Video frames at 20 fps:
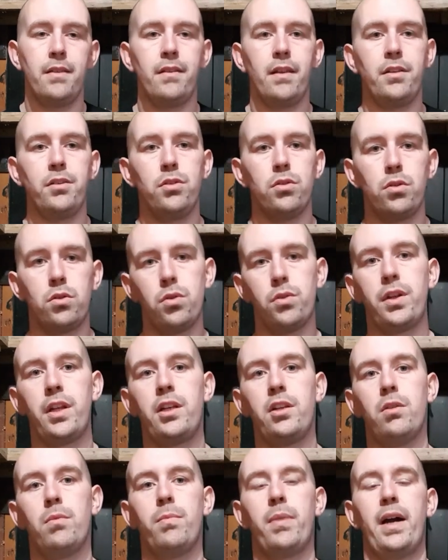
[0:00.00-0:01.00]
then you could
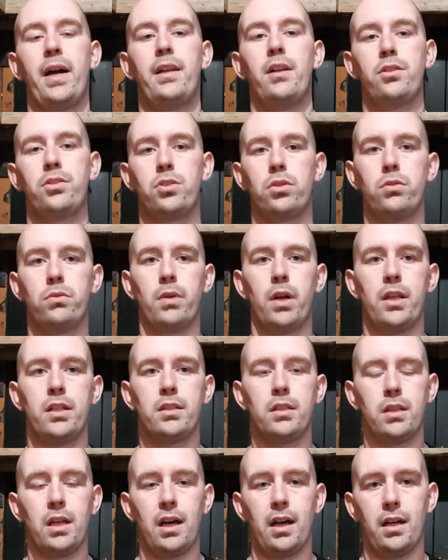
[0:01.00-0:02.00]
end up buying a tool
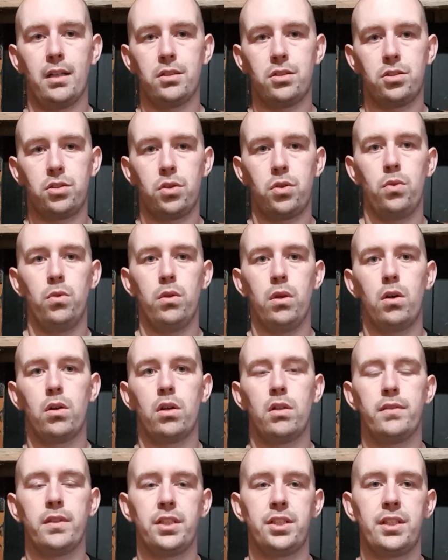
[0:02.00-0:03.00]
rest that has too
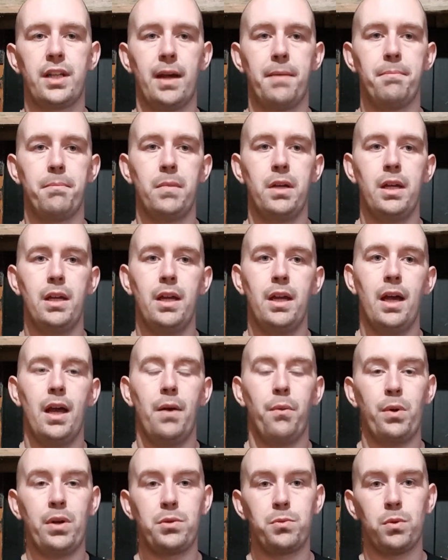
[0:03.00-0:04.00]
long of a stem,
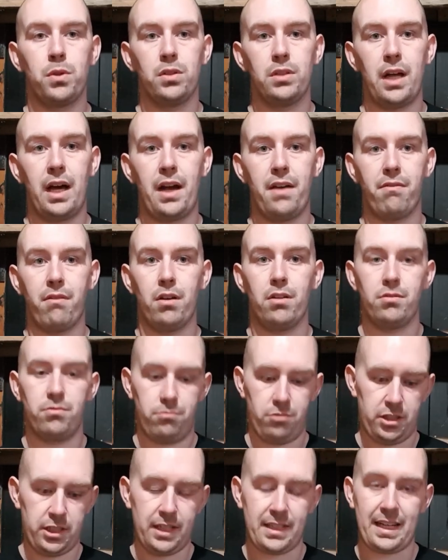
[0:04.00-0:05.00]
which will either
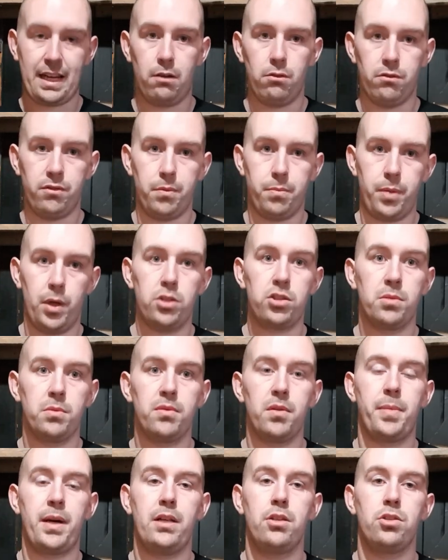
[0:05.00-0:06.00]
sit out at the bottom
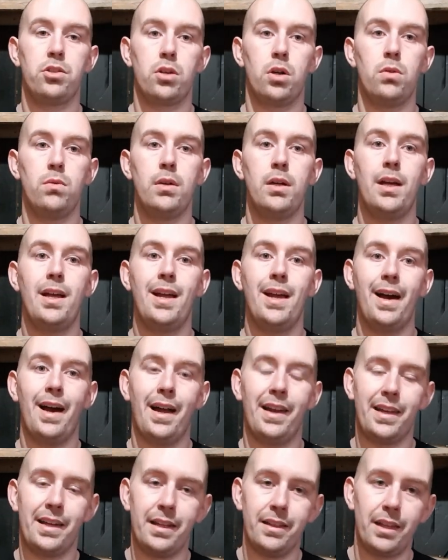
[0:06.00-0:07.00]
of the banjo
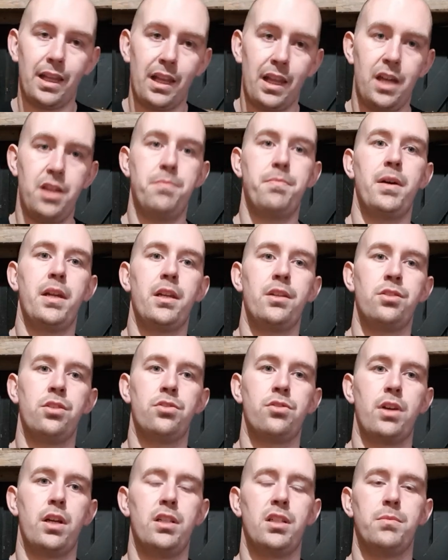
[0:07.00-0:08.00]
and hit the lathe bed as
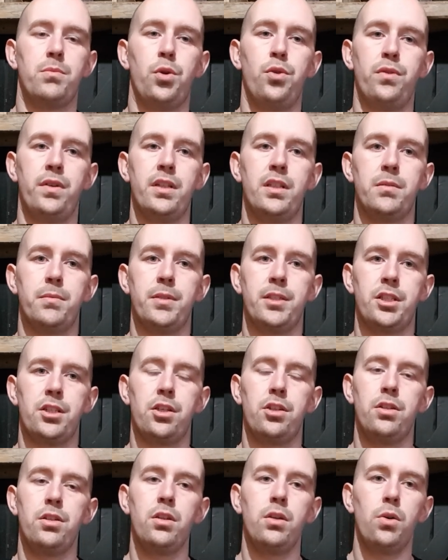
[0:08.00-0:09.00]
you're trying to move it into
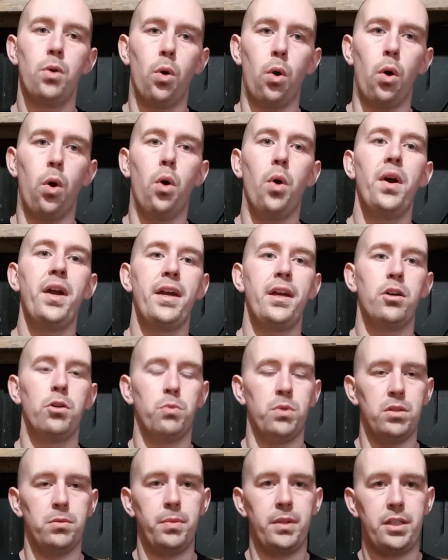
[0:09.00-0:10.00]
position, or it
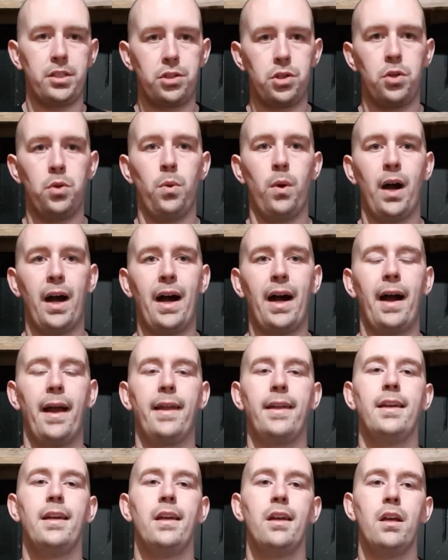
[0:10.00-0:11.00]
will be too
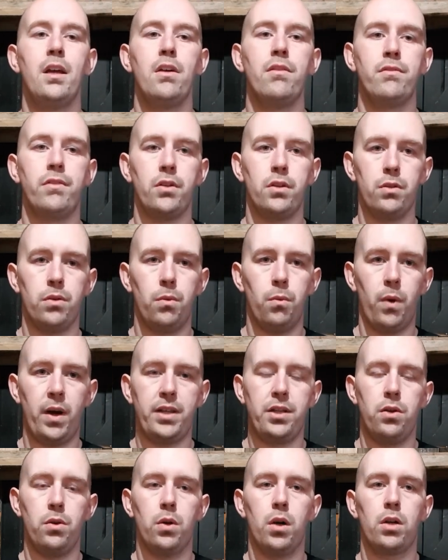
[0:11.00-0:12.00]
high for
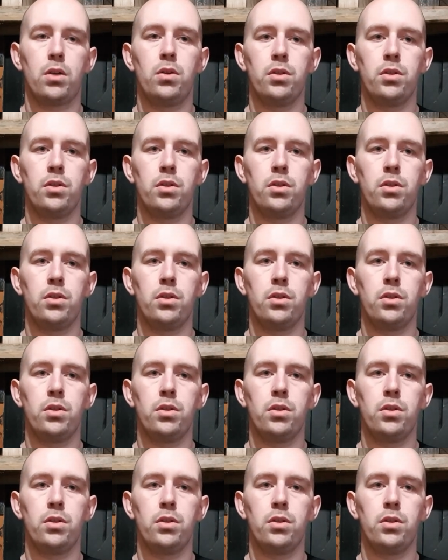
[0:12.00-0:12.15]
when you are